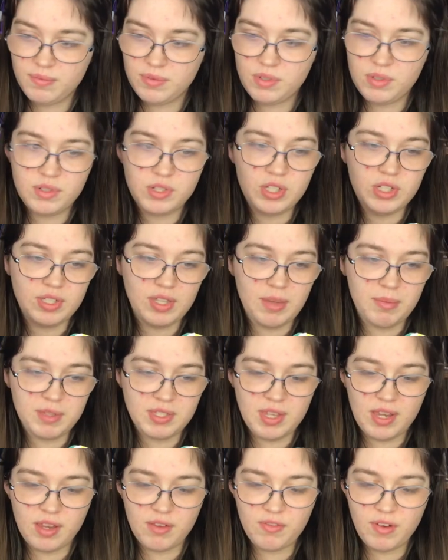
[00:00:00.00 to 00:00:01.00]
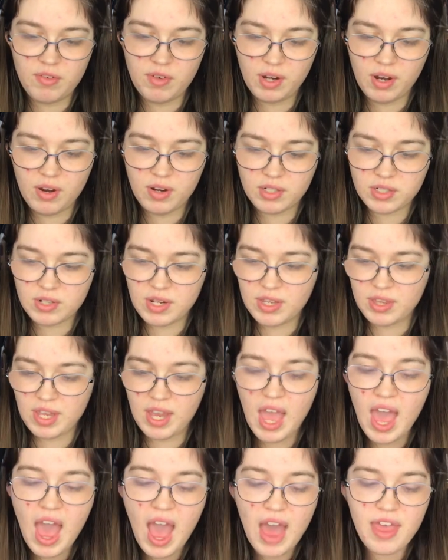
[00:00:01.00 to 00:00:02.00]
she's like my second favorite character, I think.
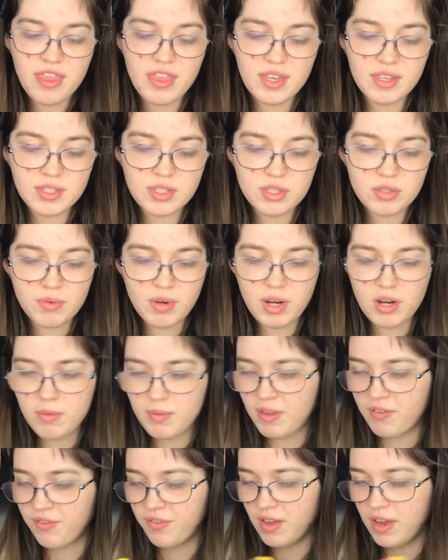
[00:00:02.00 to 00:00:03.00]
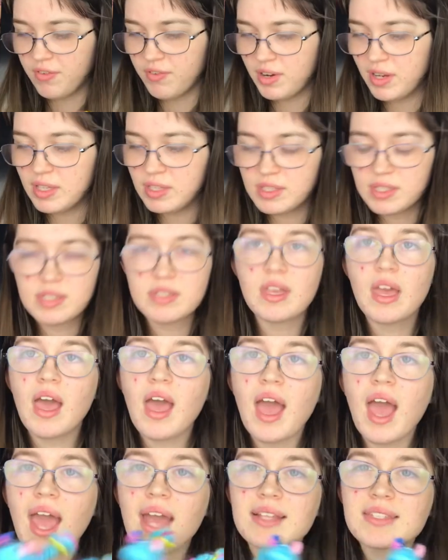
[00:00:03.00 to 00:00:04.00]
These three are my favorites.
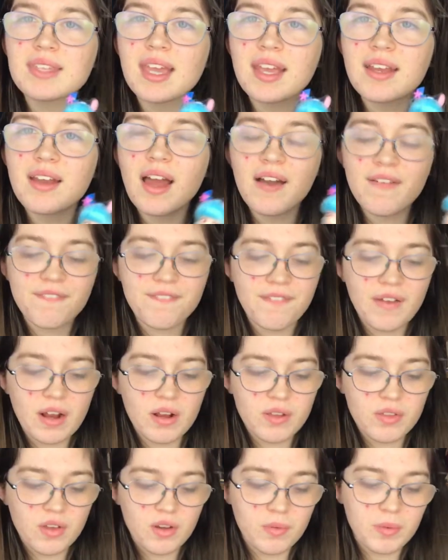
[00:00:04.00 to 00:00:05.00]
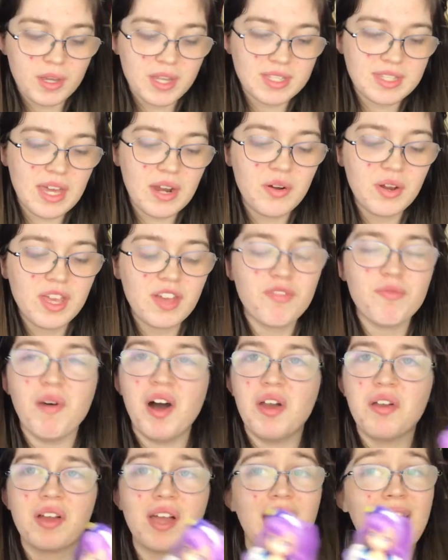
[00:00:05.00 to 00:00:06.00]
It's like not fair though, because they don't give
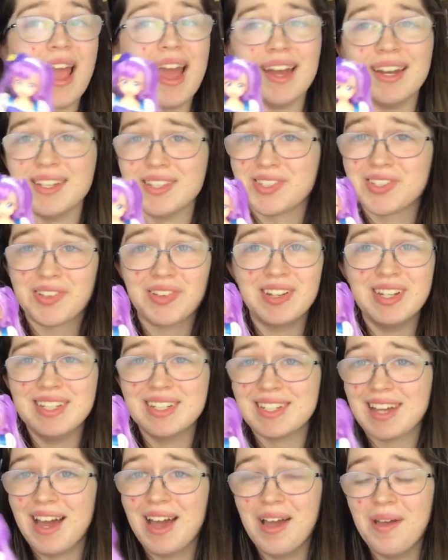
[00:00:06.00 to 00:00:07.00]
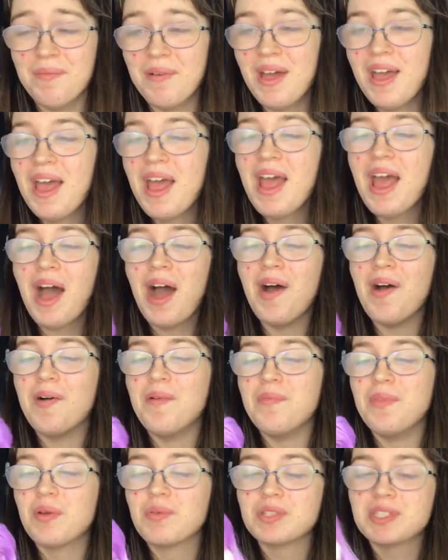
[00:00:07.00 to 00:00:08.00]
Monica any screen time.
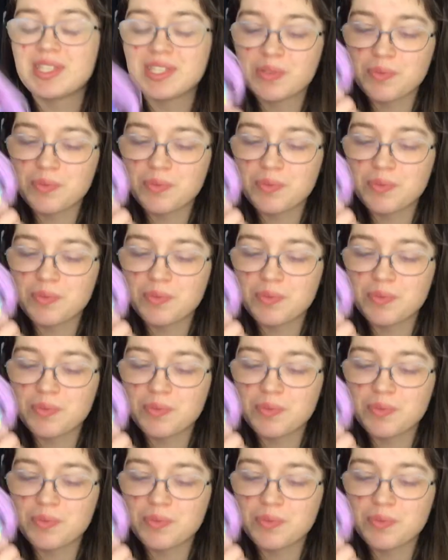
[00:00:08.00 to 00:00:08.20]
Um, there was this